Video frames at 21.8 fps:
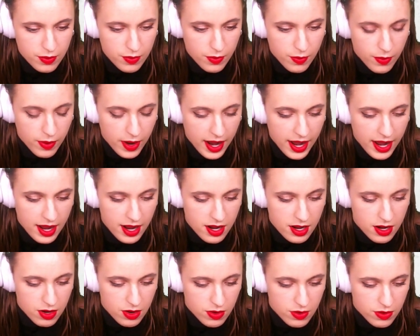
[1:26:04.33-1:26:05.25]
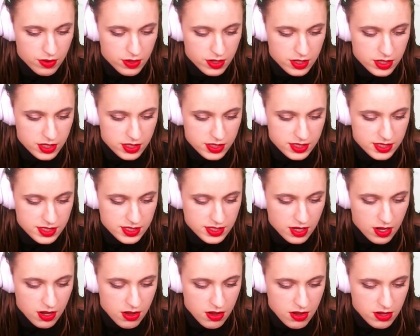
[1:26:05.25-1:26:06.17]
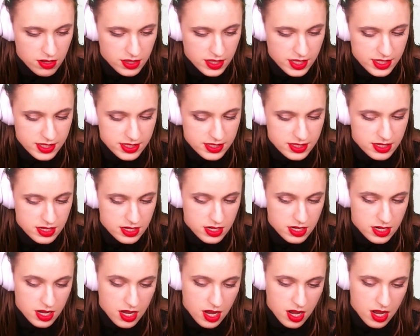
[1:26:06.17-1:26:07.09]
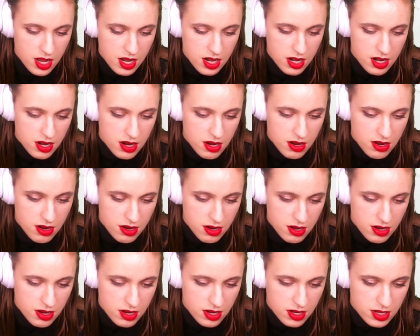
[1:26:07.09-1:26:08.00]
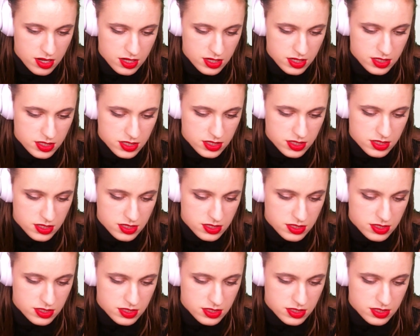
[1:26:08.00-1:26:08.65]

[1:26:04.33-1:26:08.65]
Wow, a song that's not on